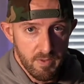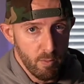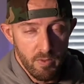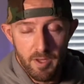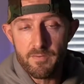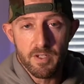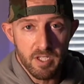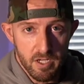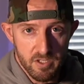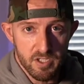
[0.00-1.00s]
that will never
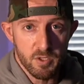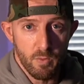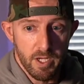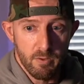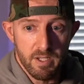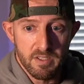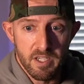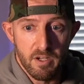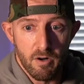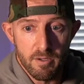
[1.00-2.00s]
touch this Wayne
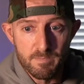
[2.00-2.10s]
Gretzky card.